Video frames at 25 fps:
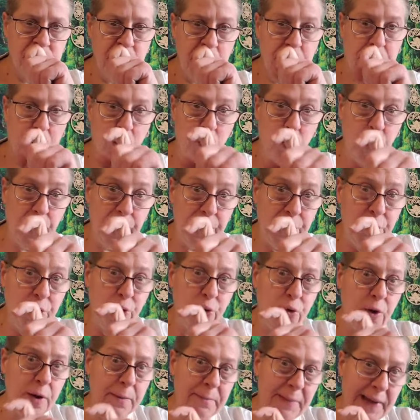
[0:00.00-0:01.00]
But what are
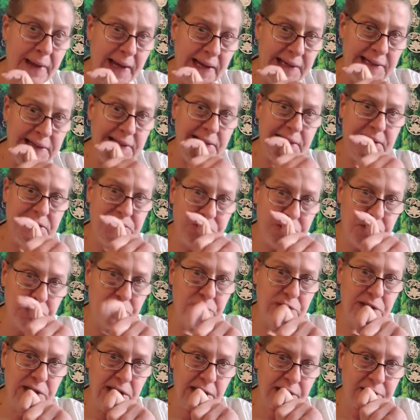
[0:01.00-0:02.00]
you commanding into
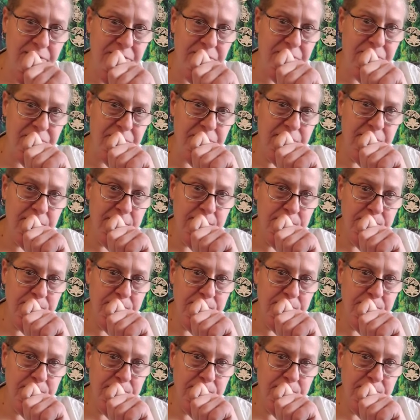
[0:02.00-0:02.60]
your life?